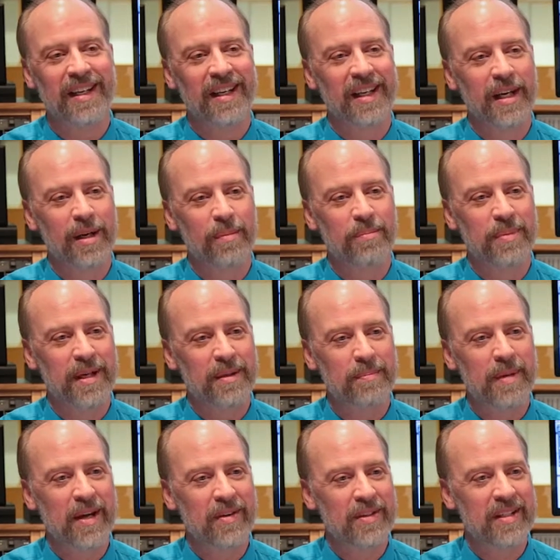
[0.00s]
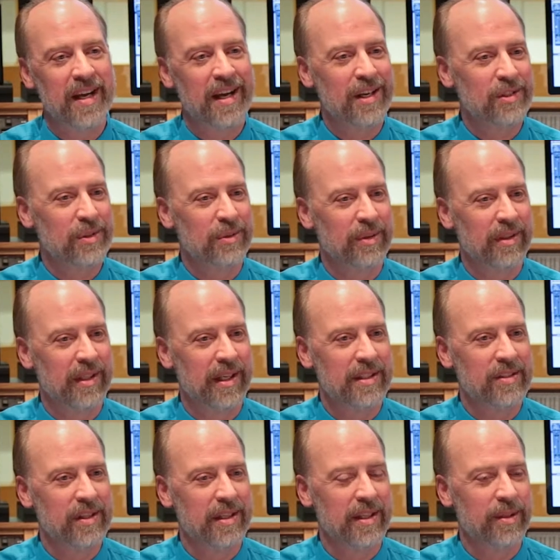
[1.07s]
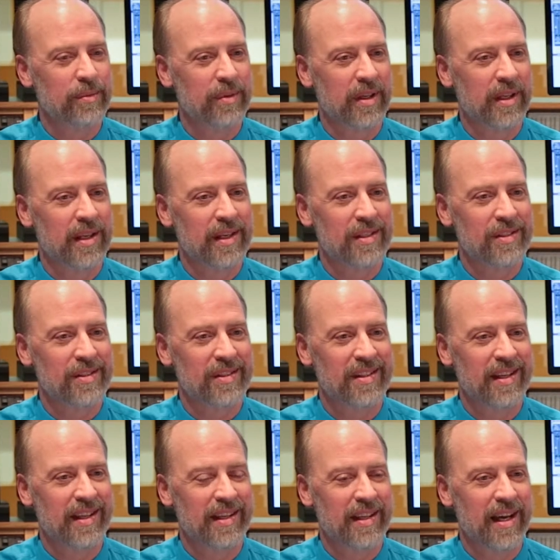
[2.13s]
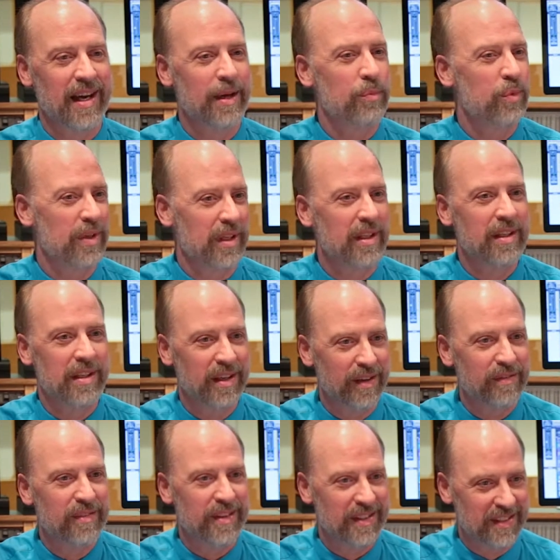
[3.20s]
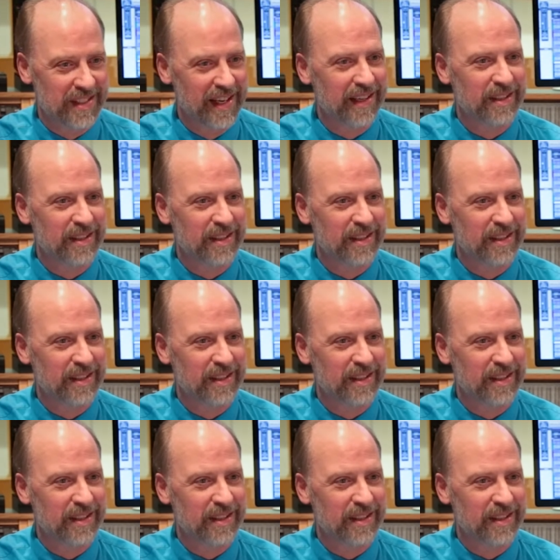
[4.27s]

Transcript: but about in high school I suddenly realized that I really loved the tech